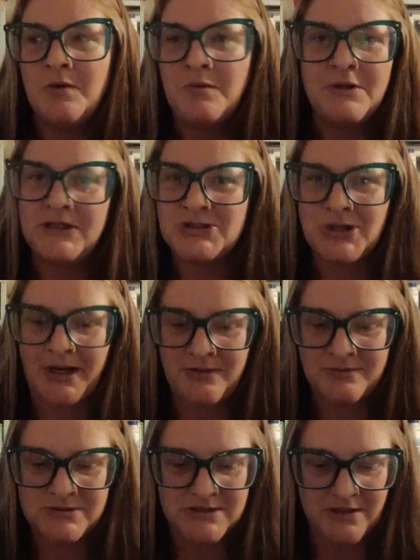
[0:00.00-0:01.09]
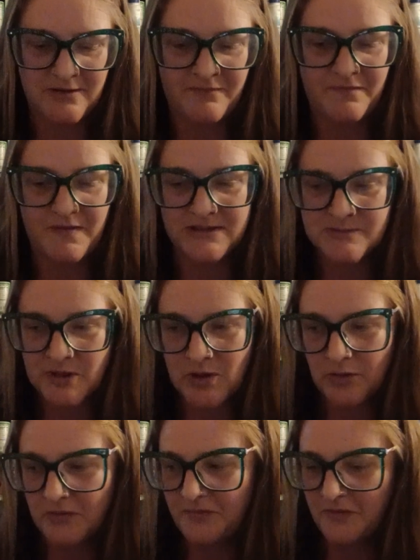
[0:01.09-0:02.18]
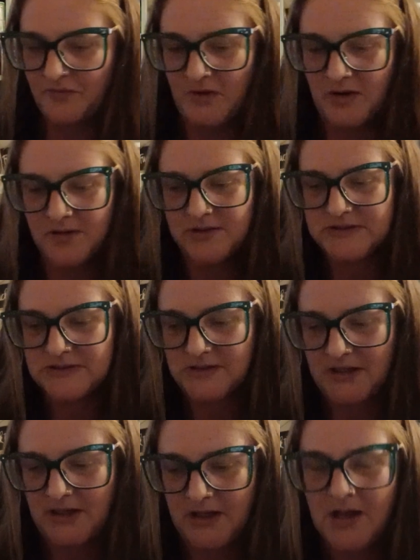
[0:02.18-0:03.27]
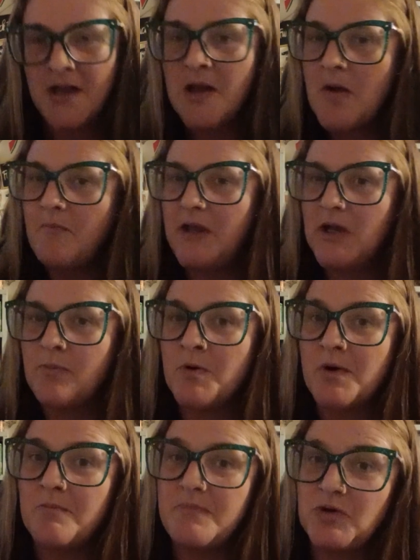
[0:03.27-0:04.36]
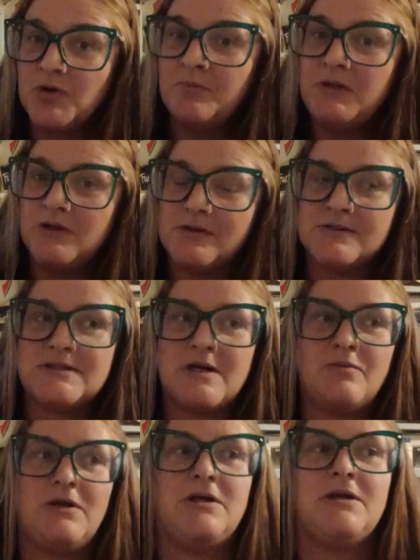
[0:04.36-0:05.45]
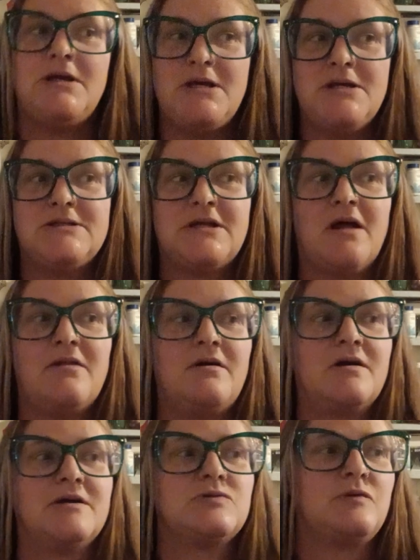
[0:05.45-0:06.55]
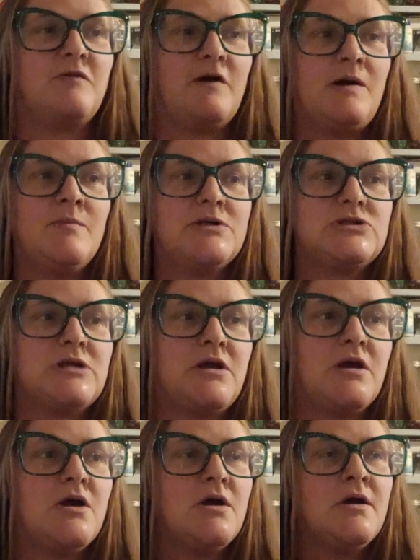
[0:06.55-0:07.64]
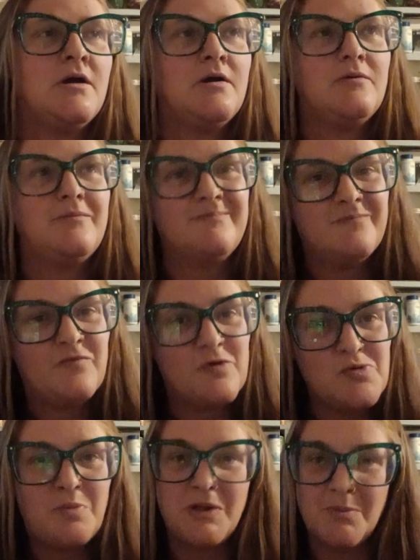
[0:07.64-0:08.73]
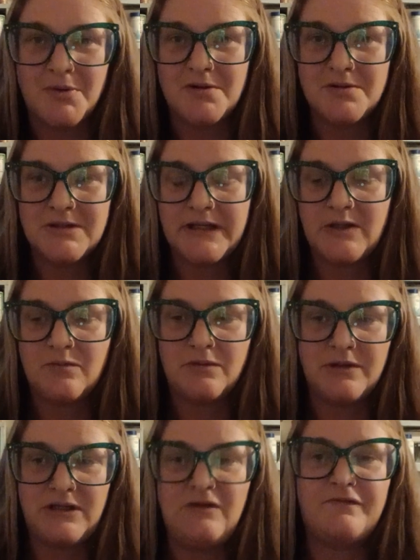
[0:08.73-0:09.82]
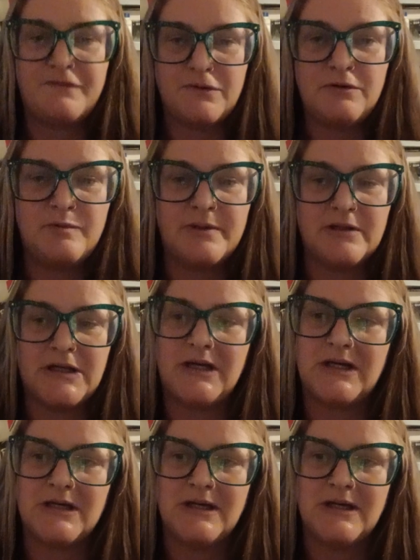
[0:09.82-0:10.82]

really try new stuff. That's my goal for fall, is to, like, make more meals that we can eat together, because we're very much, like, food people. Like, we'll eat food, but, like,